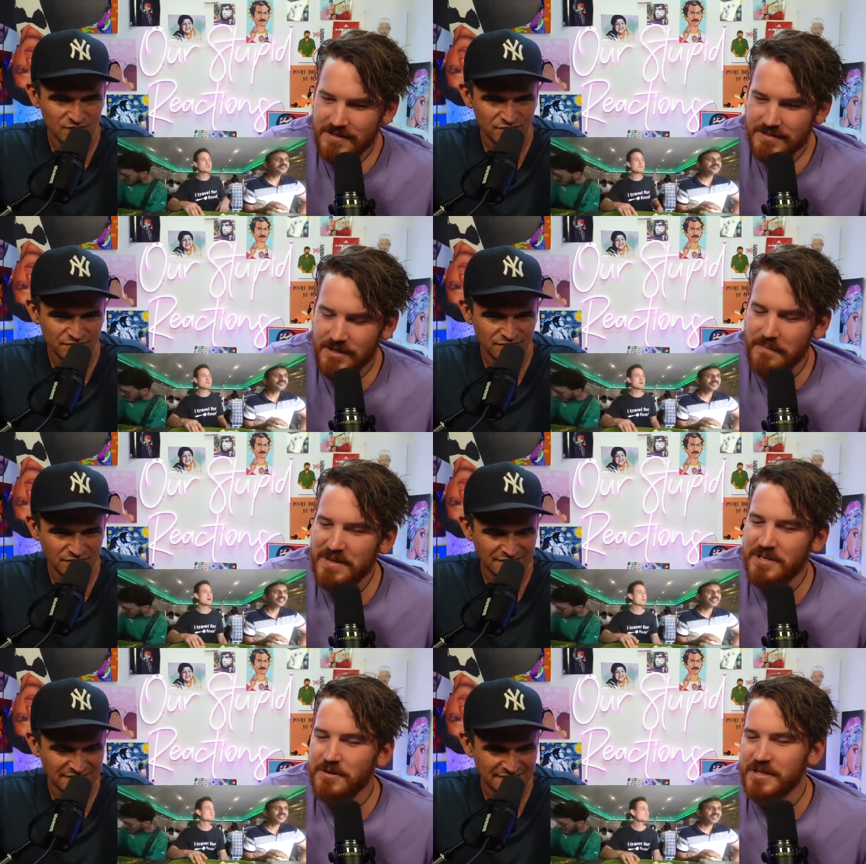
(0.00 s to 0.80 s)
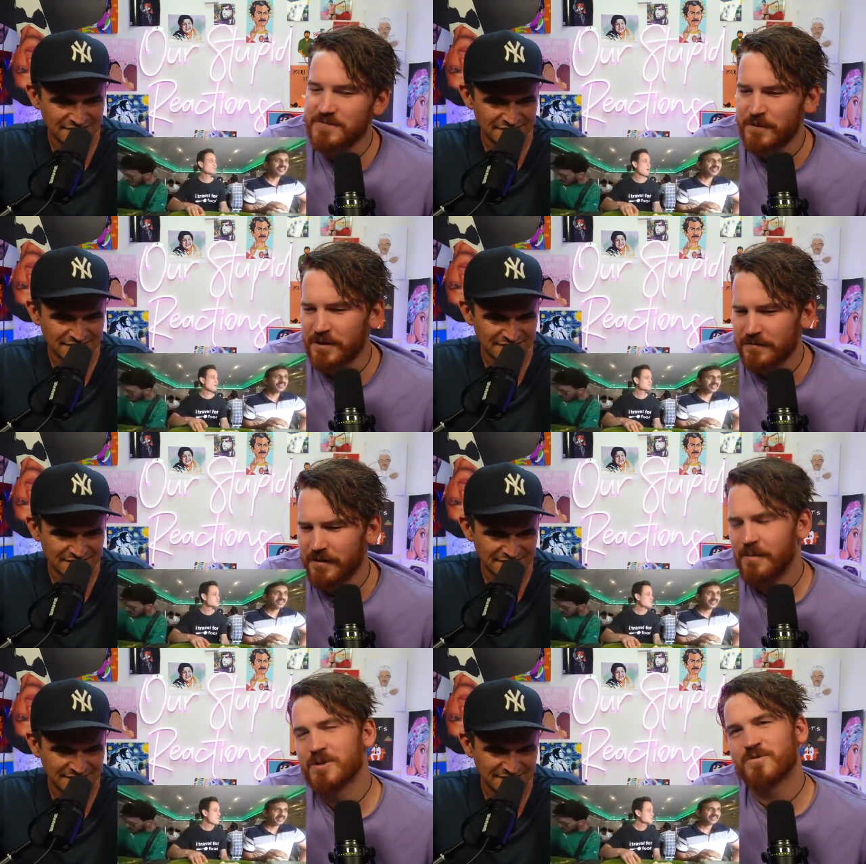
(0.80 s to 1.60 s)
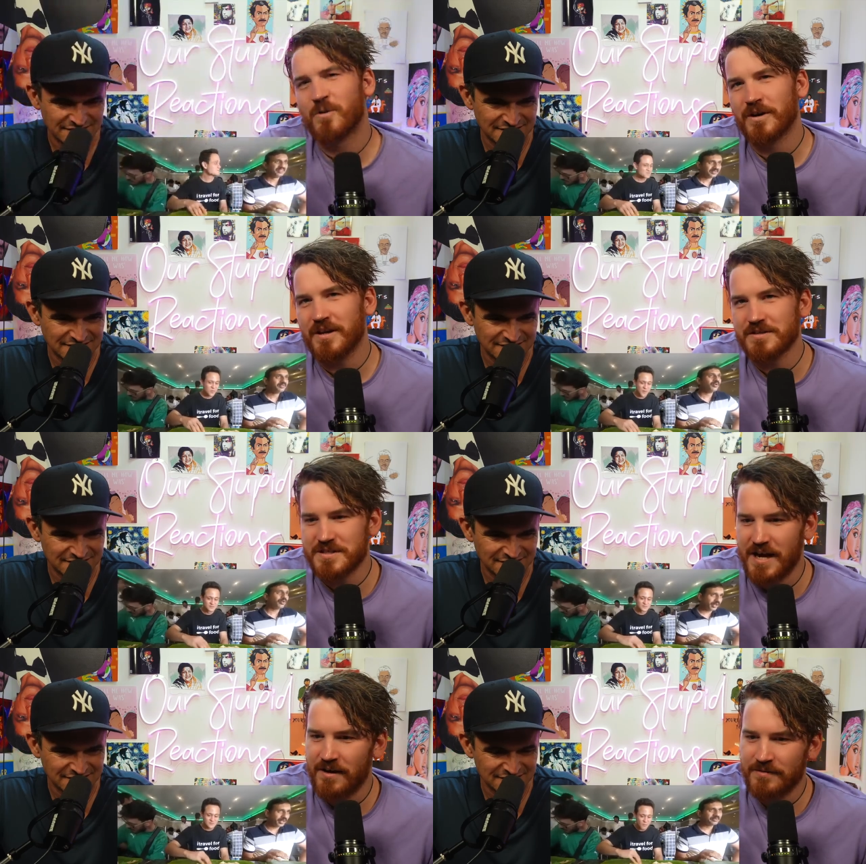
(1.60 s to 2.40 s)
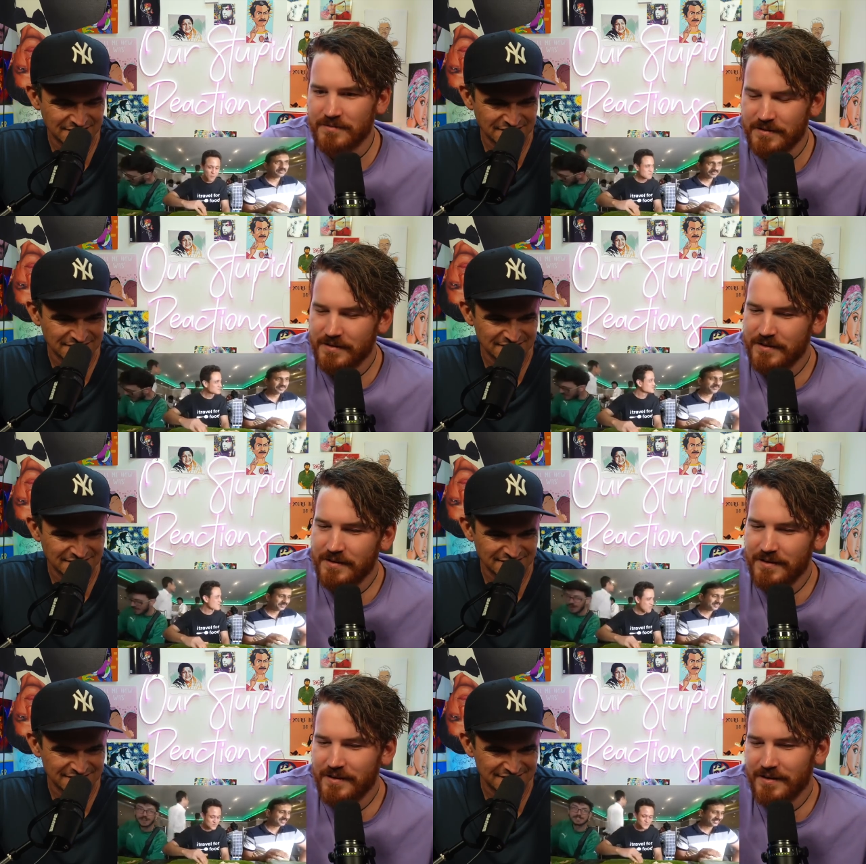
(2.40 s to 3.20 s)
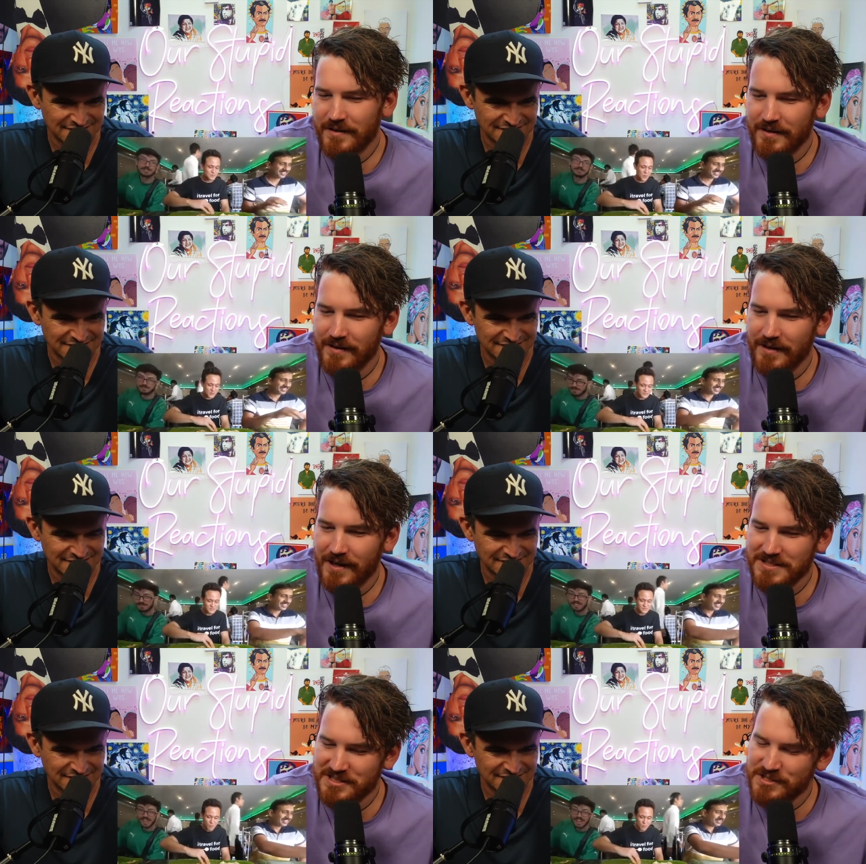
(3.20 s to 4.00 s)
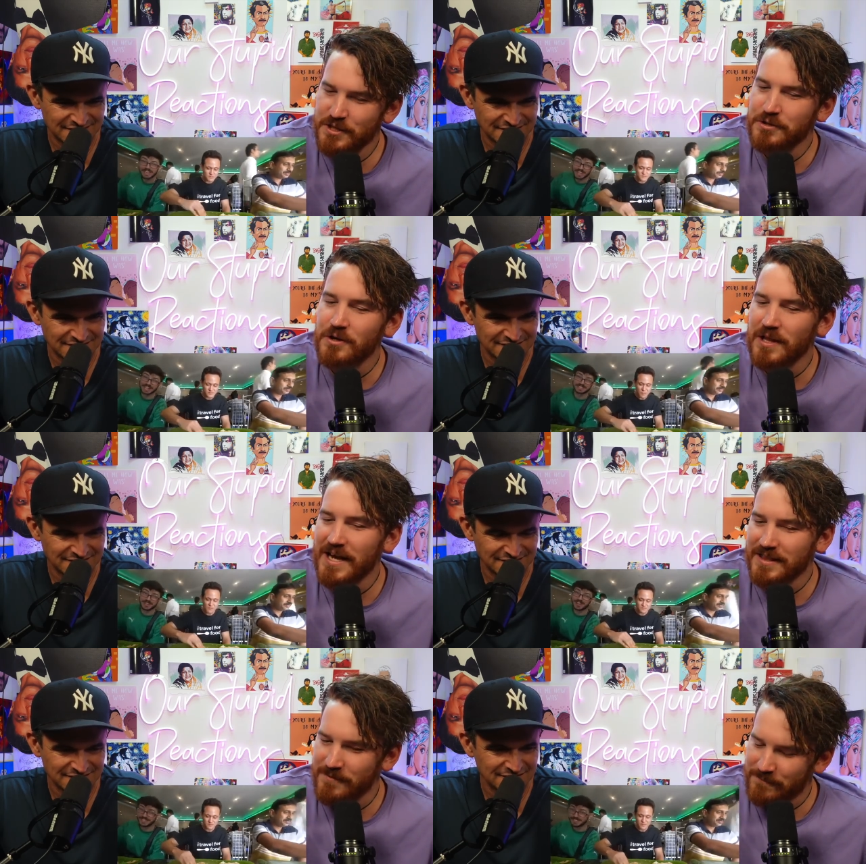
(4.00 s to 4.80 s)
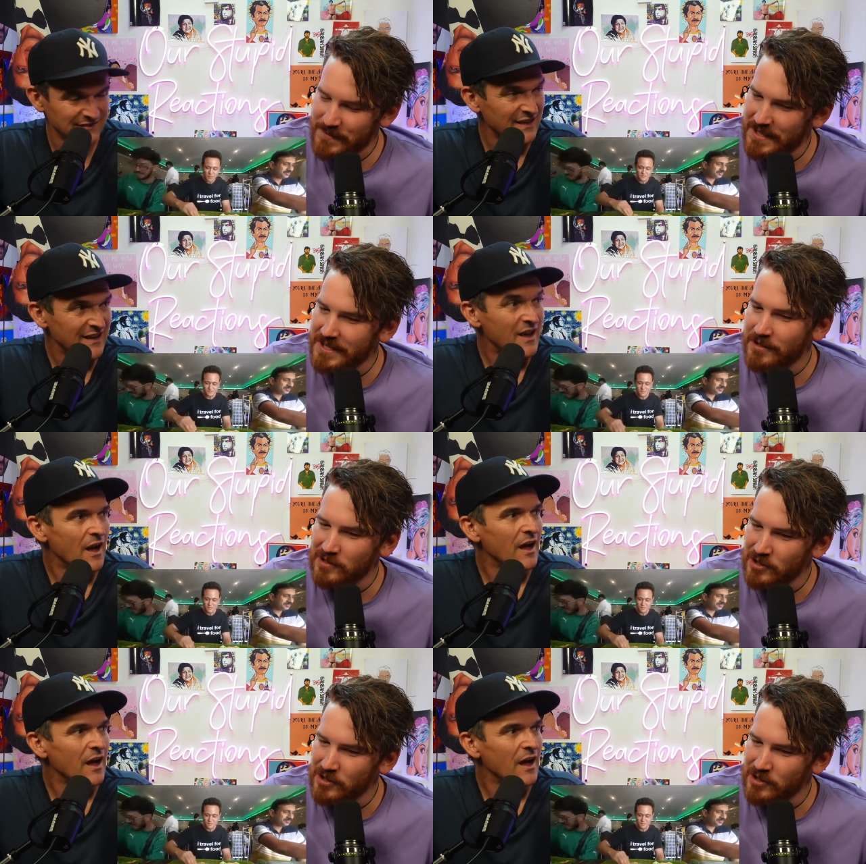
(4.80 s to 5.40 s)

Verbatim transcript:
Speaker 1: bit. So I've been doing this for almost 4 years now. I still don't like the feeling or